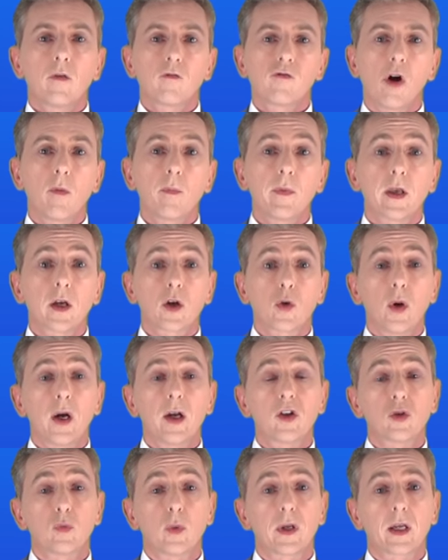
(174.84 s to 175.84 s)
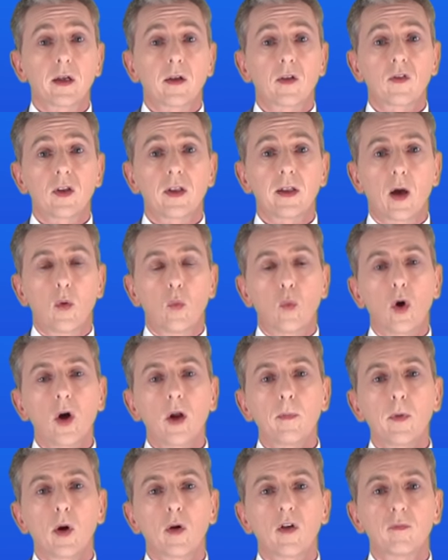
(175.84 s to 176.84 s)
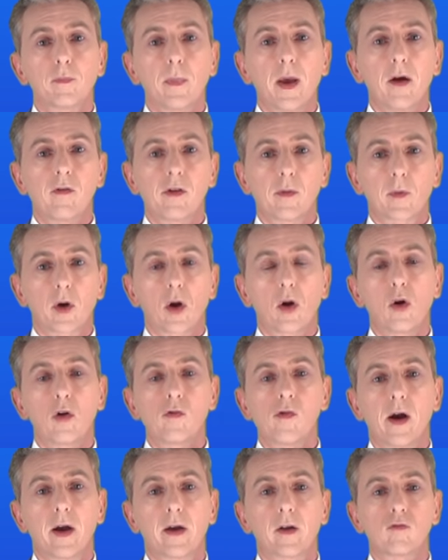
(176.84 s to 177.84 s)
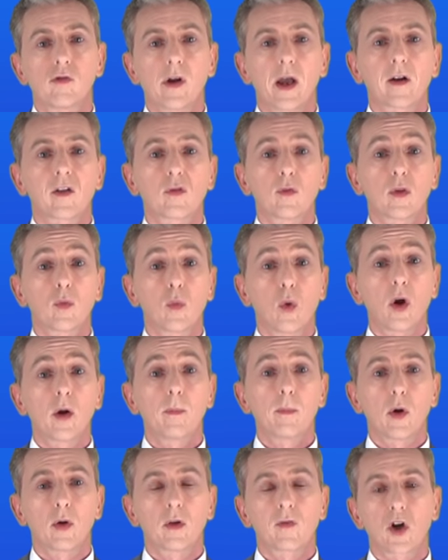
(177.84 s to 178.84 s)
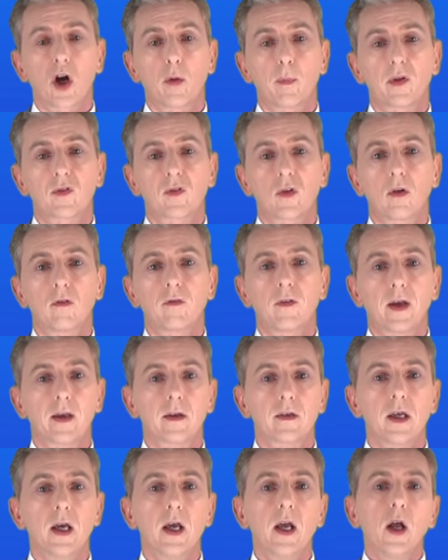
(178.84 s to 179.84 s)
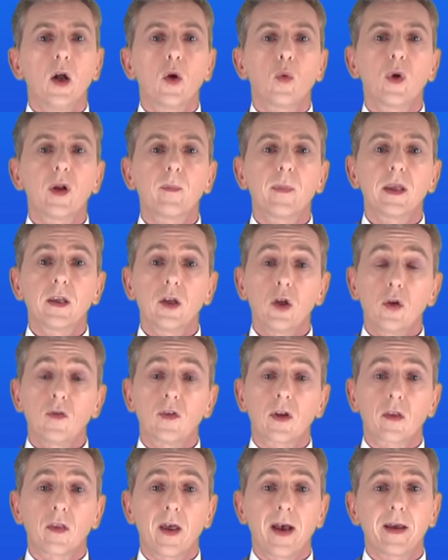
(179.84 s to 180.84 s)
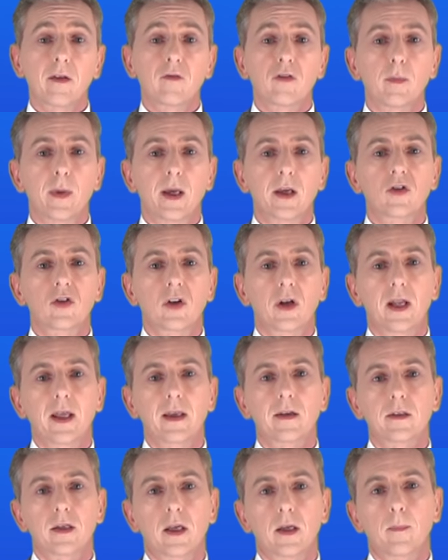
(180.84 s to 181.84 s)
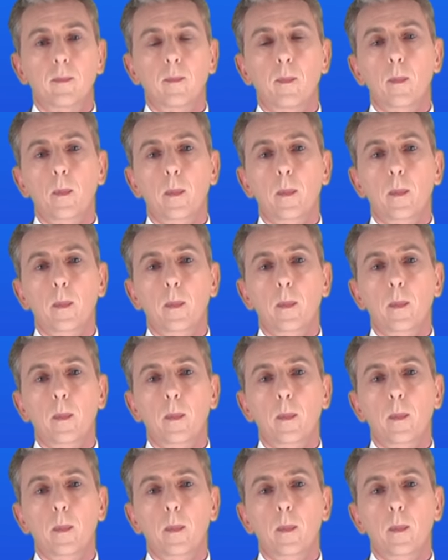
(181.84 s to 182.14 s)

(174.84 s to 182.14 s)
From the equation, we can see that 1 mole of barium chloride reacts with 1 mole of copper sulfate. We'll be using that information later.